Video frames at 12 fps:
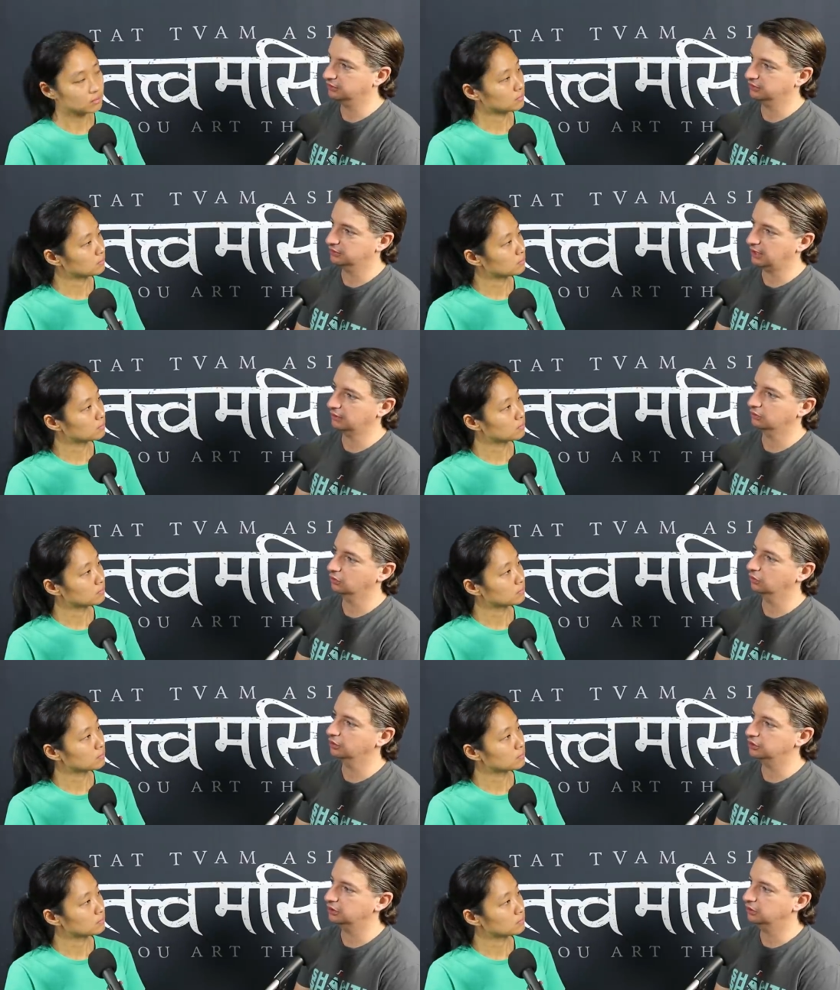Speaker 1: is a
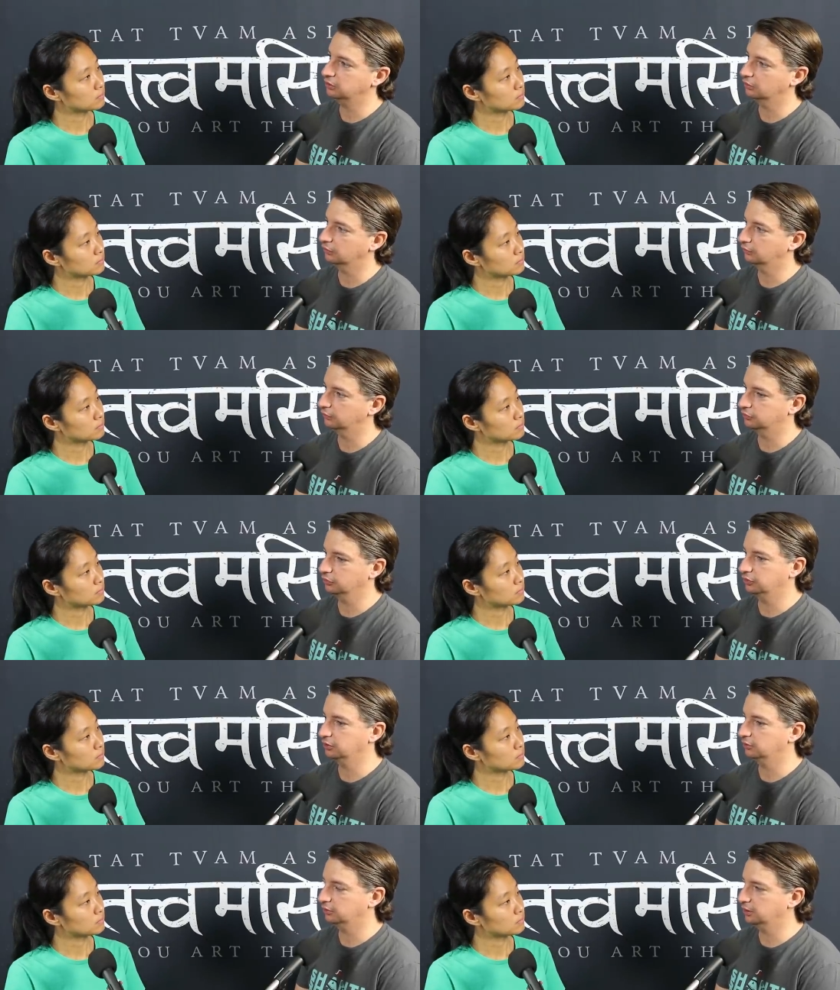technology to
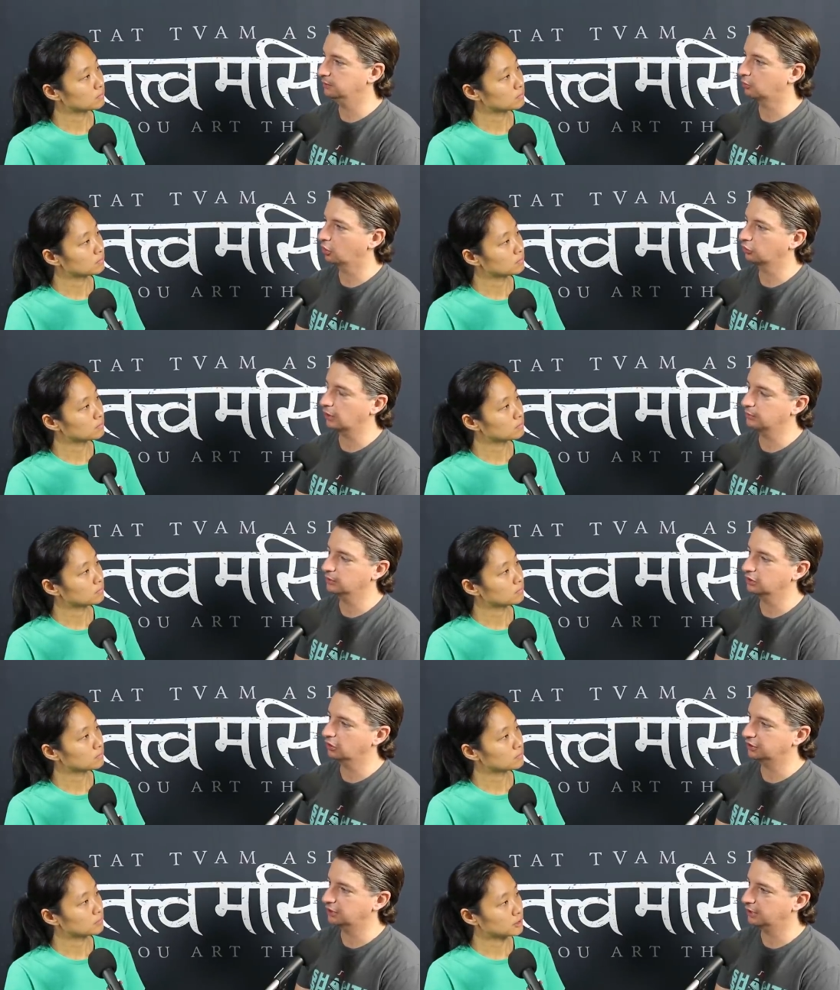deprogramming
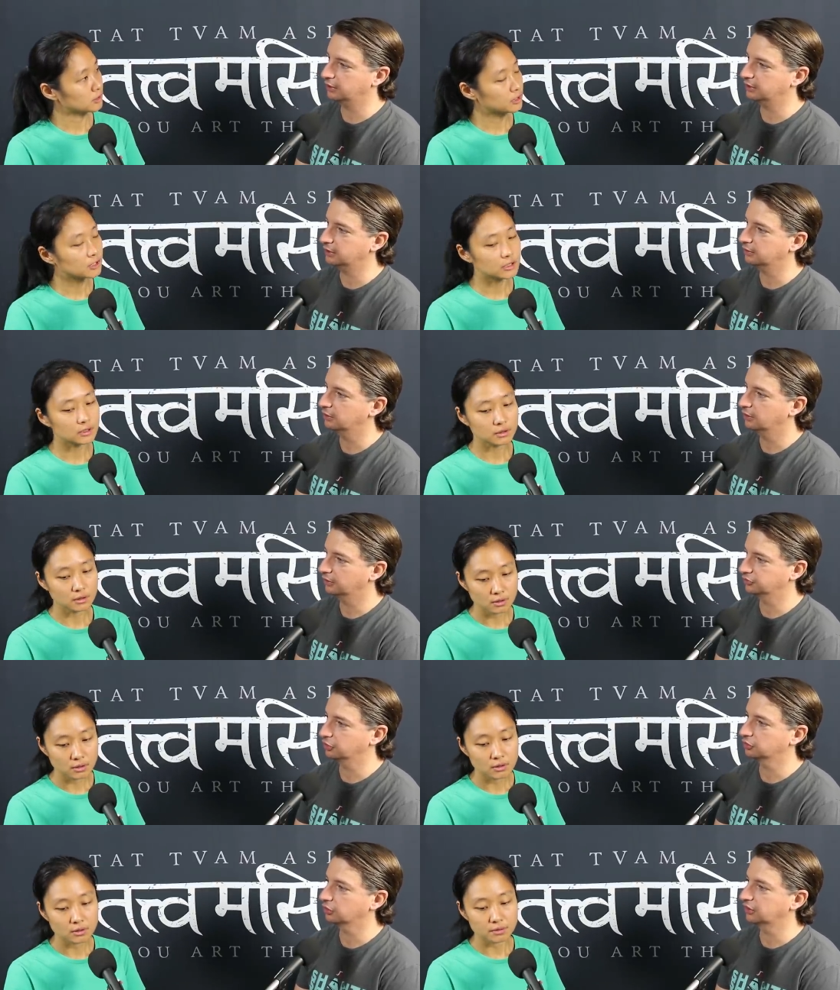the identity, the
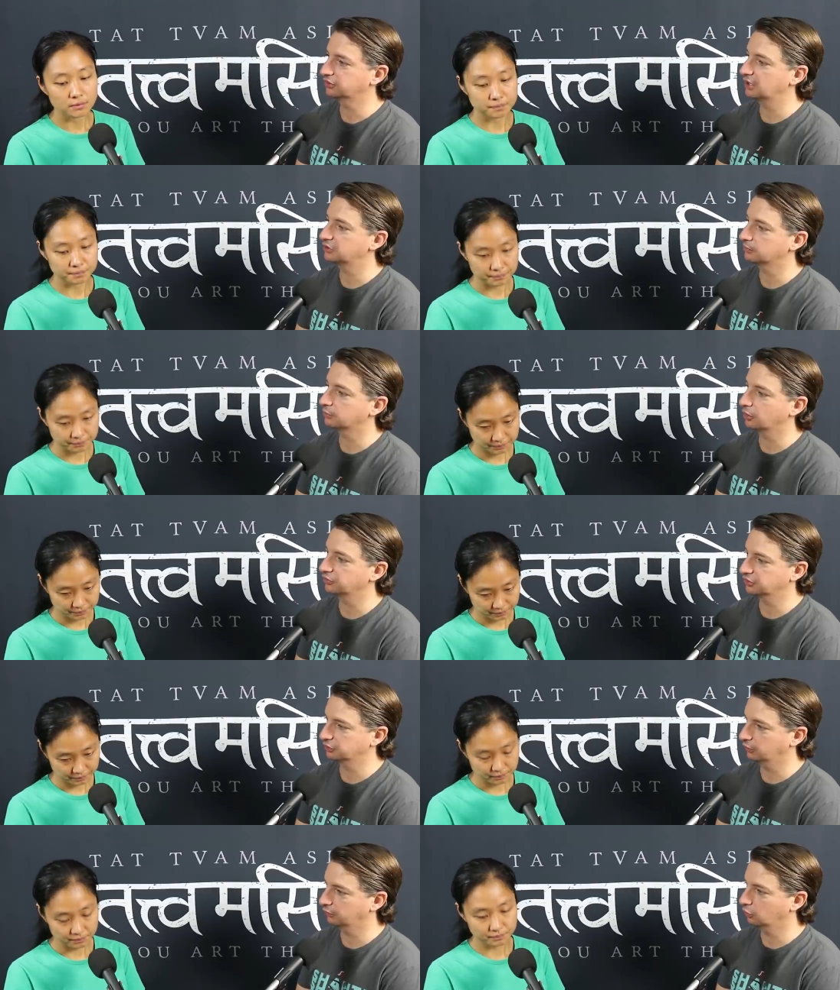socialization
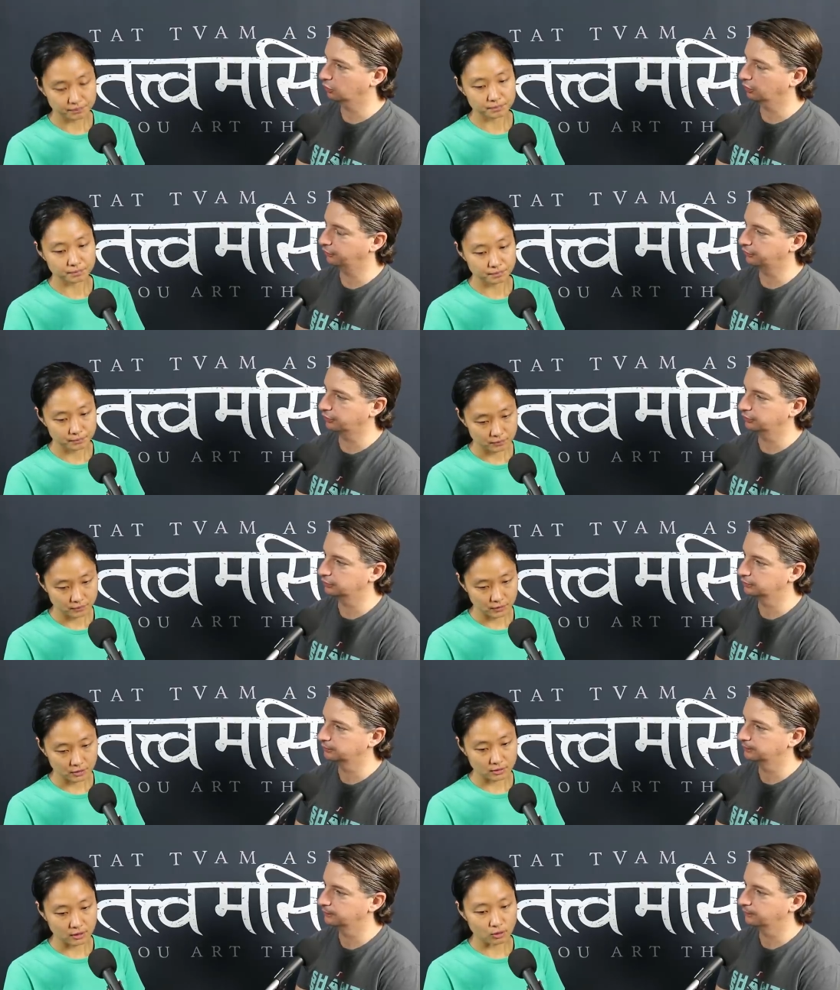process we've all gone through.
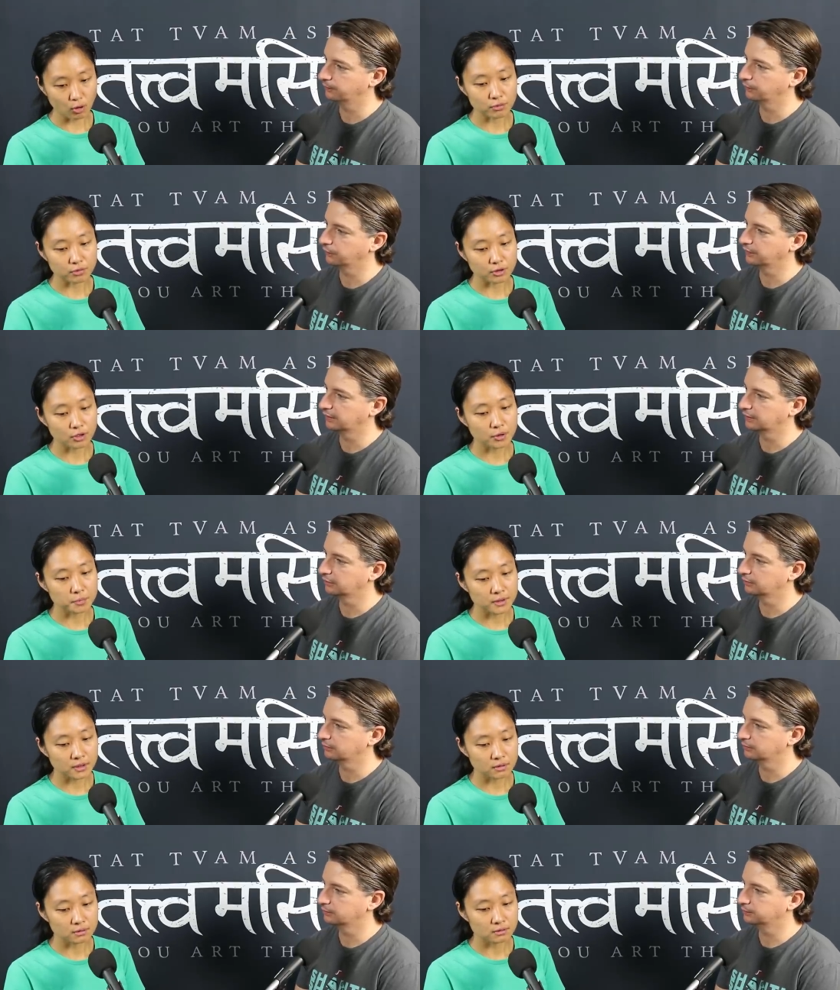
Speaker 2: Exactly.
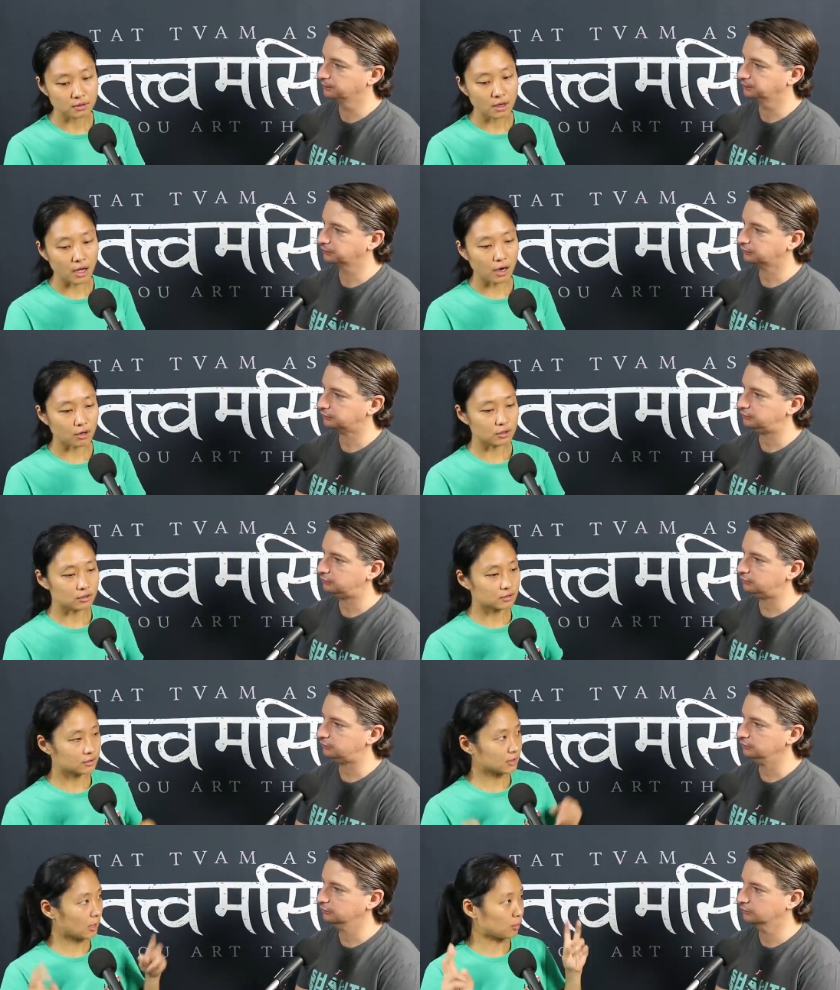Overcoming
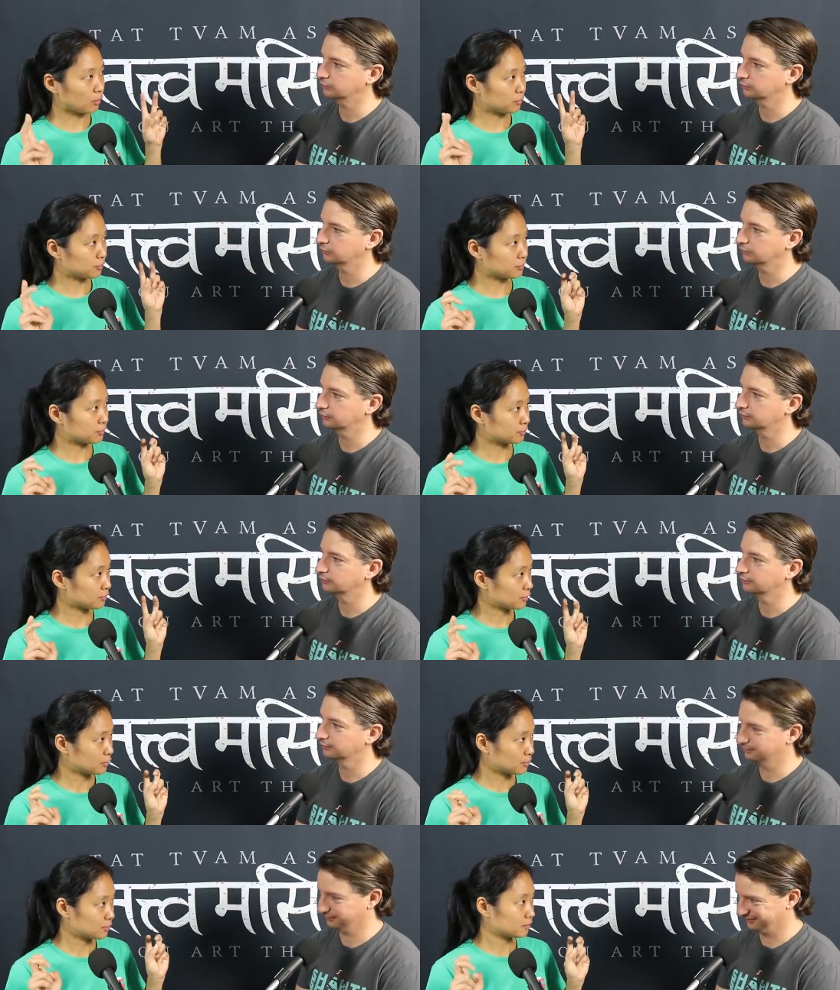ourself,
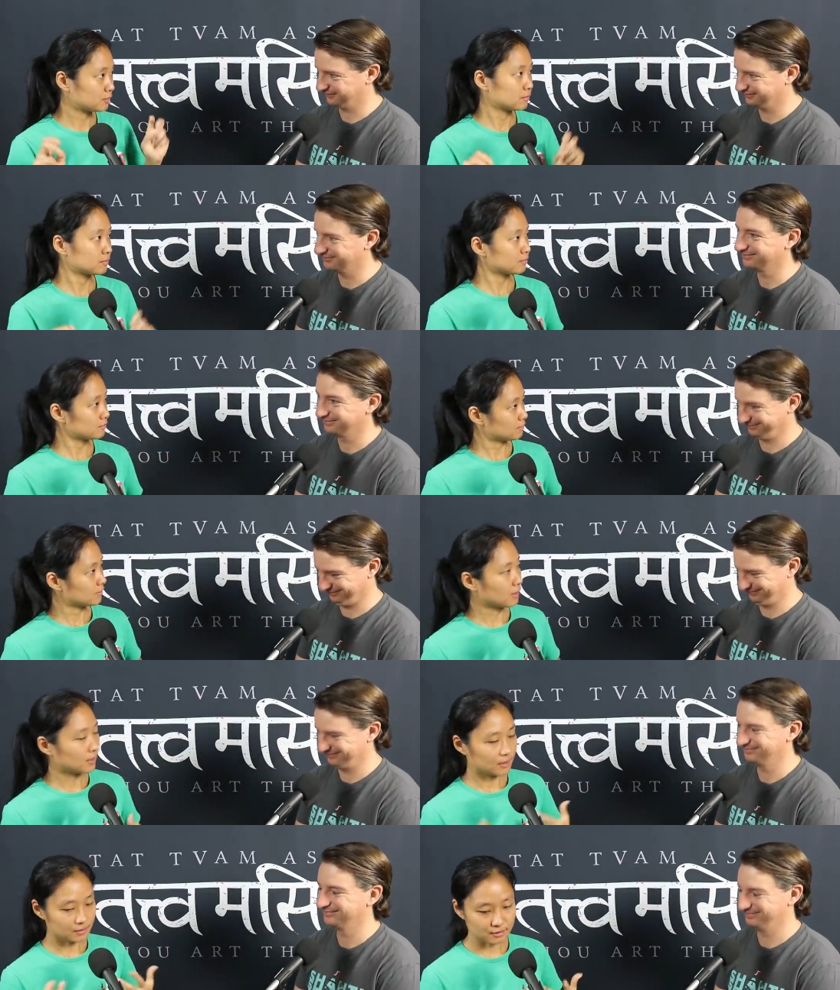
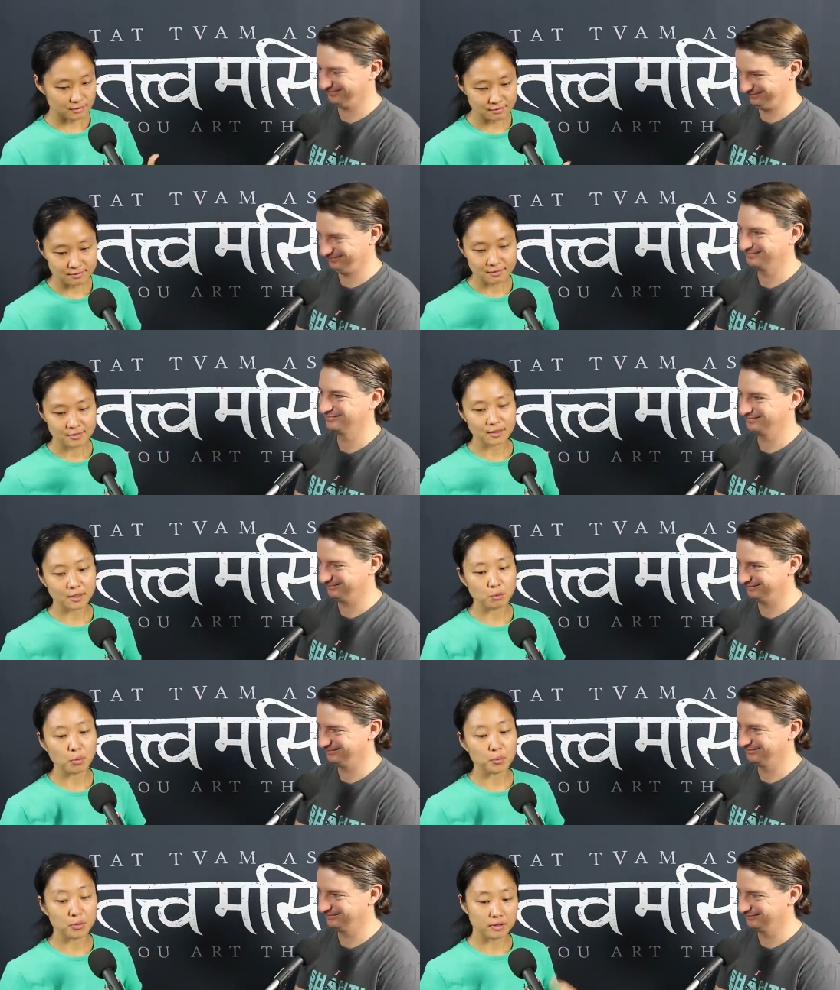as in, yeah,
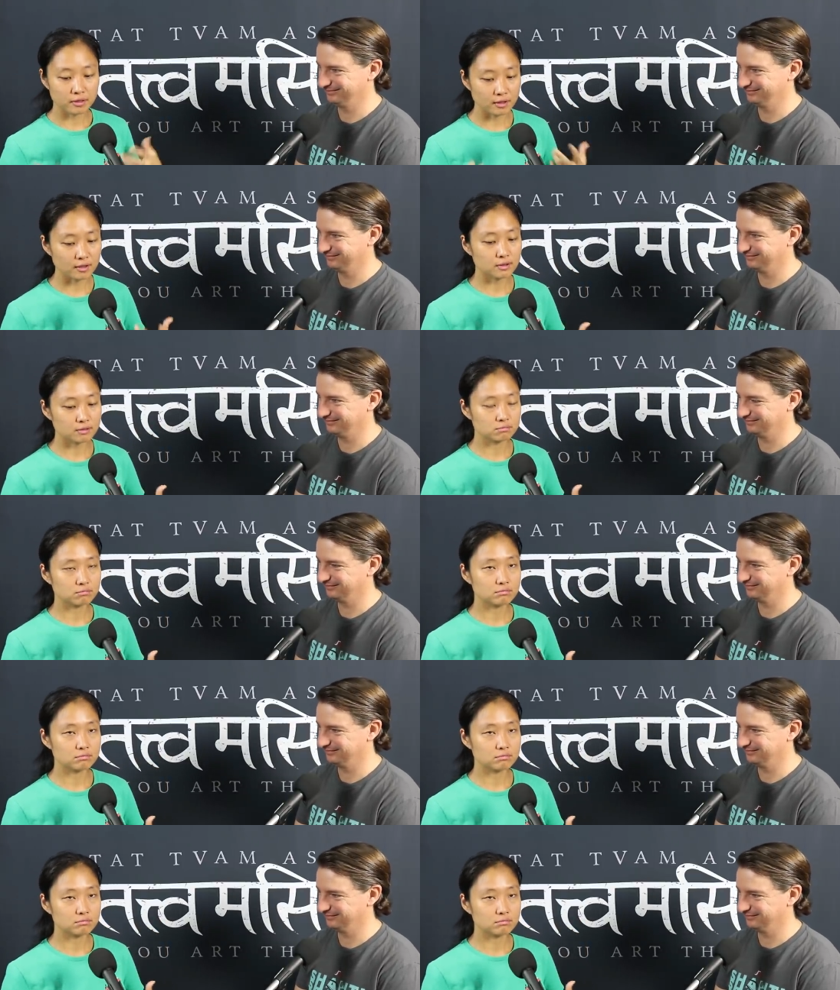what we think,